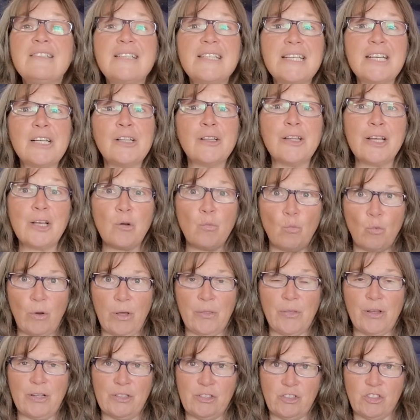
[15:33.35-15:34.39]
Dealing
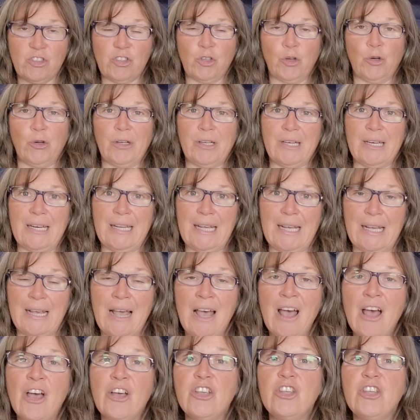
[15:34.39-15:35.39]
with uncertainty.